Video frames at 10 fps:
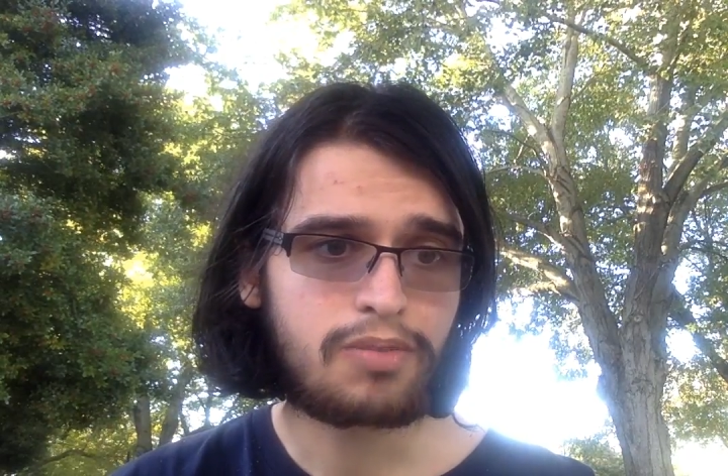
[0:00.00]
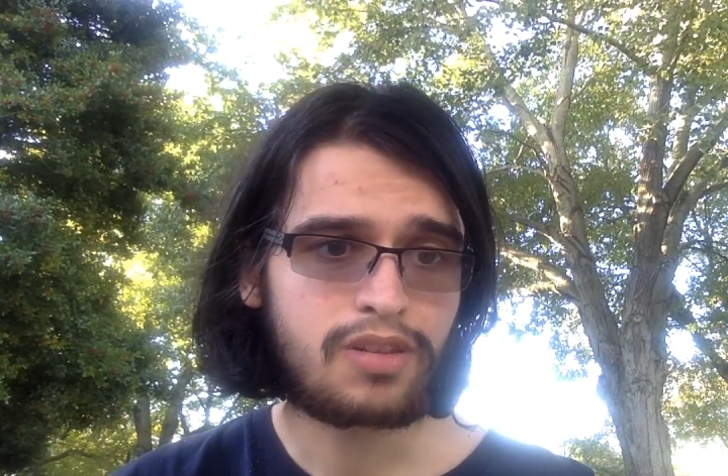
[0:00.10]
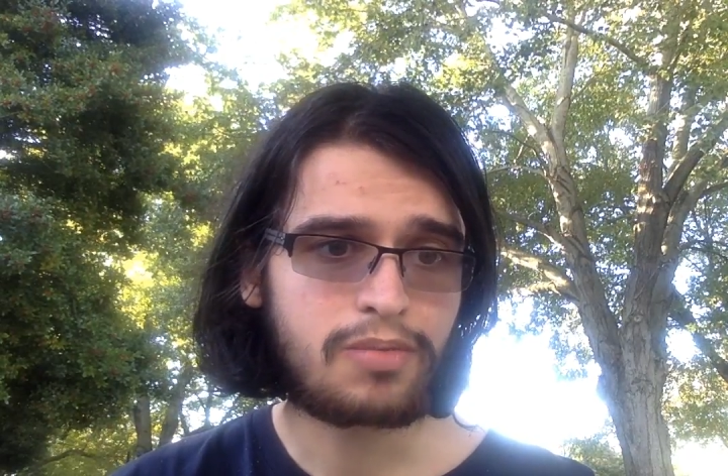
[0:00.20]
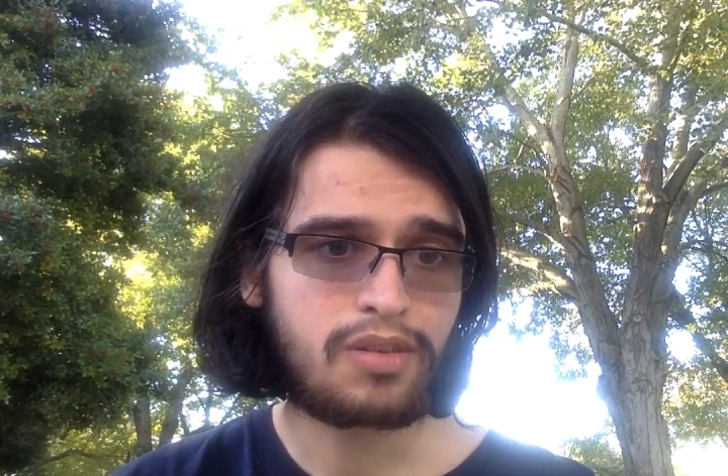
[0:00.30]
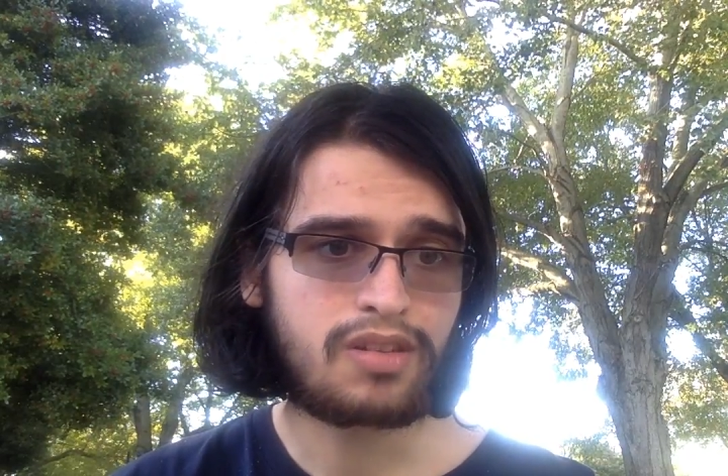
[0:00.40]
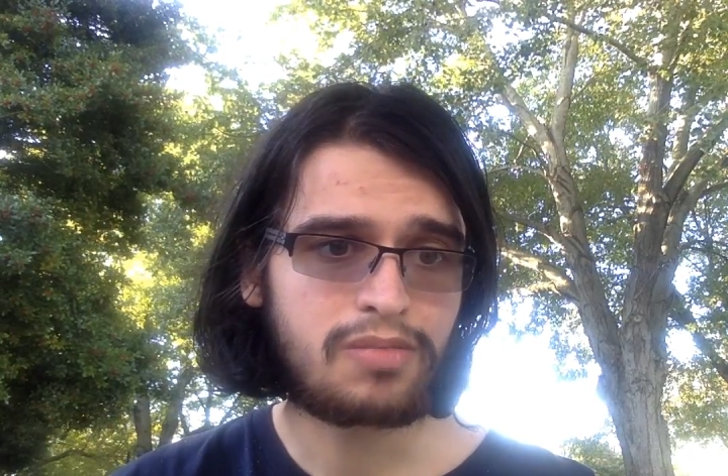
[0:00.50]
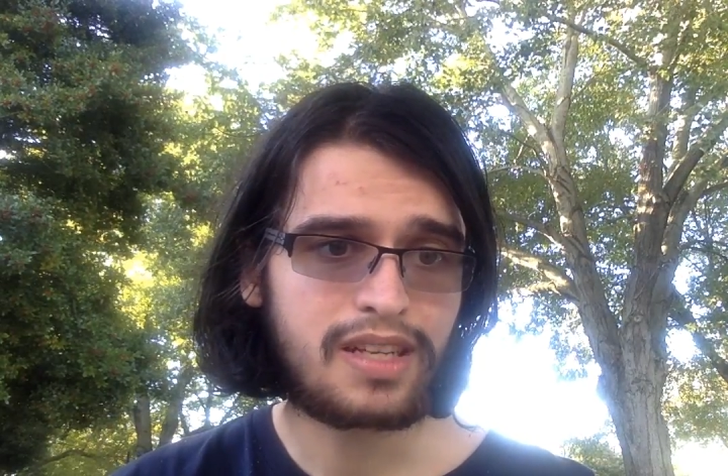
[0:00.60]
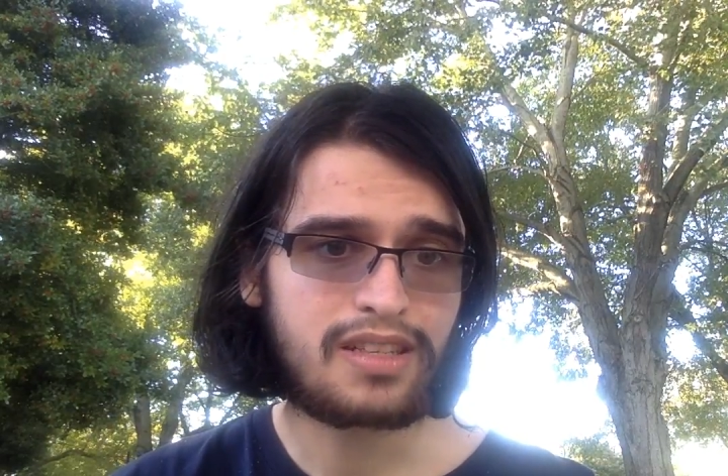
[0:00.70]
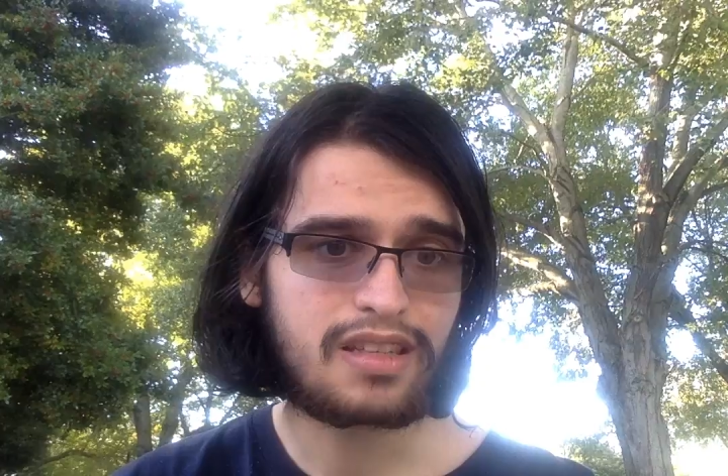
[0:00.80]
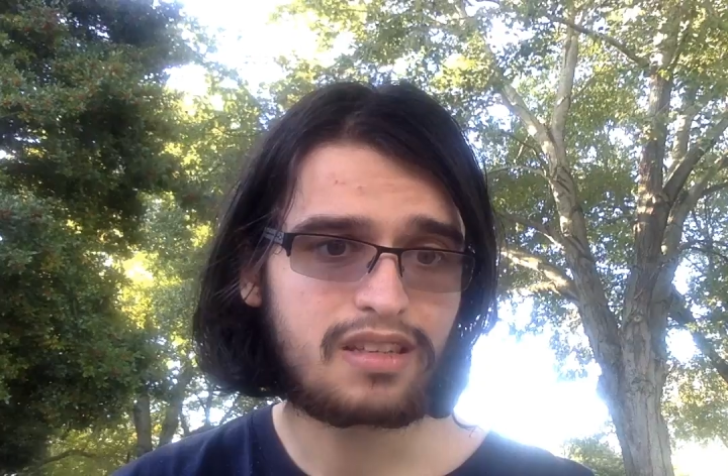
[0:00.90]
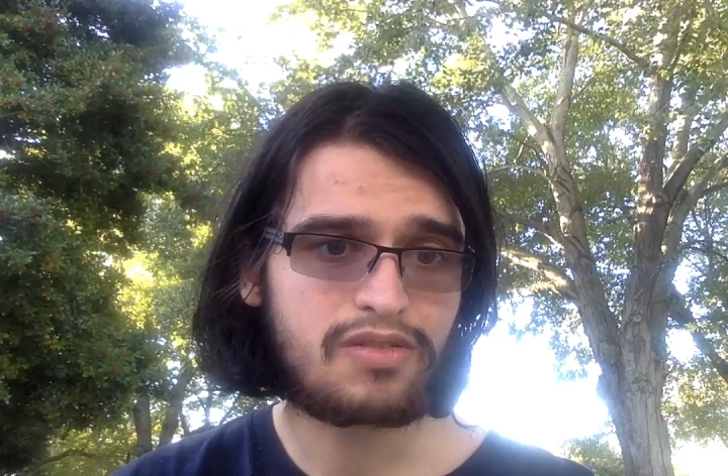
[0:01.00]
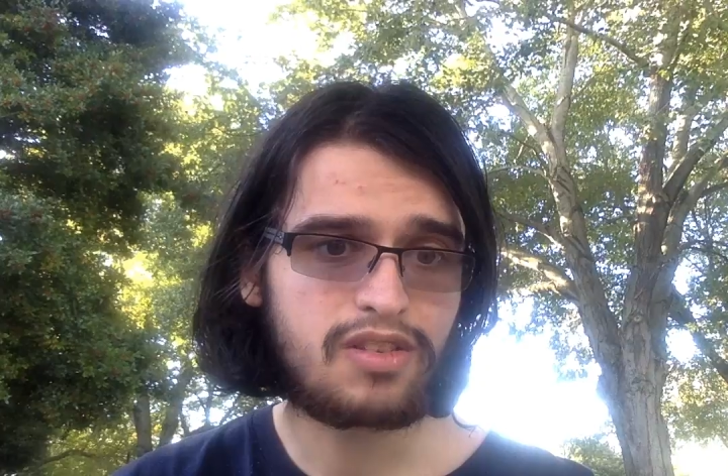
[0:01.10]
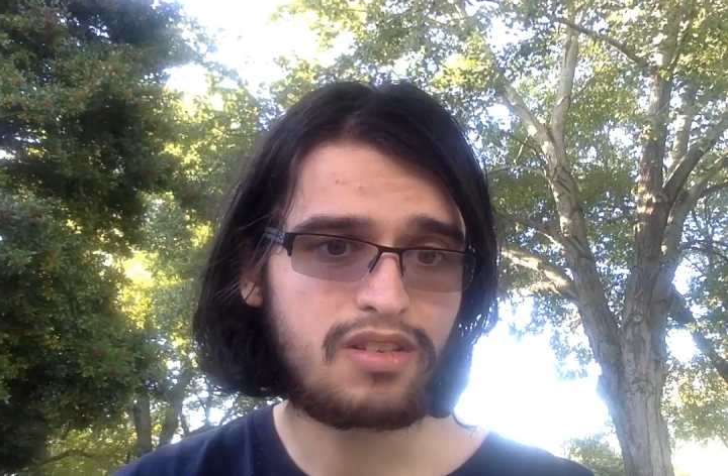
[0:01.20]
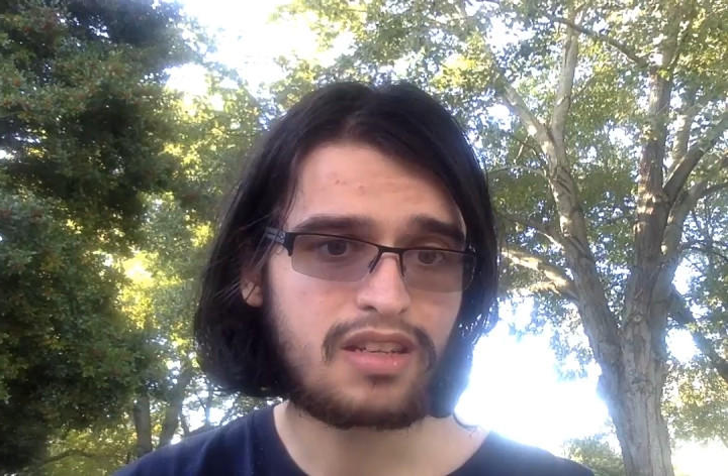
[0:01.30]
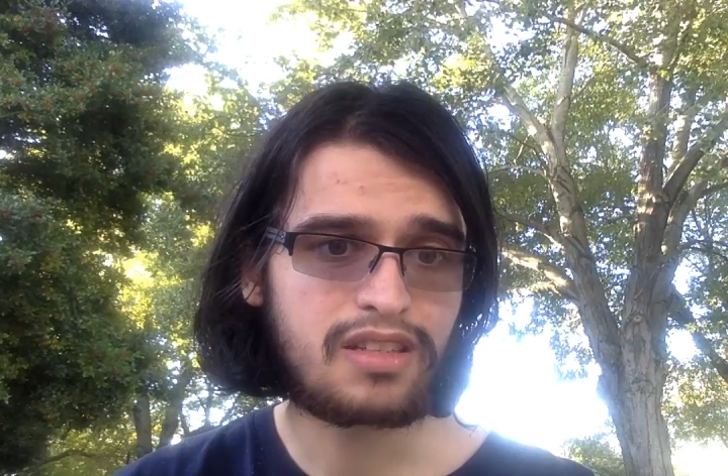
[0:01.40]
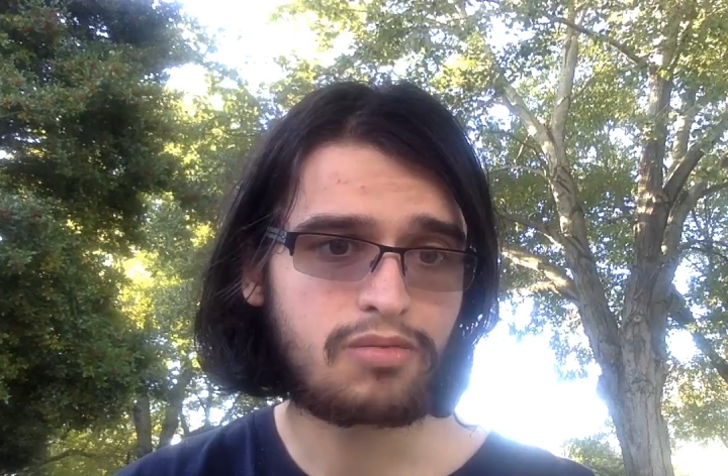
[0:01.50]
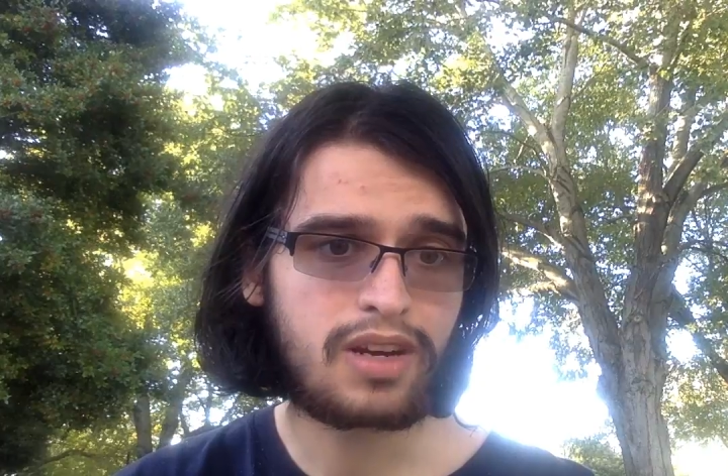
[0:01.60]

principle is basically viewed as the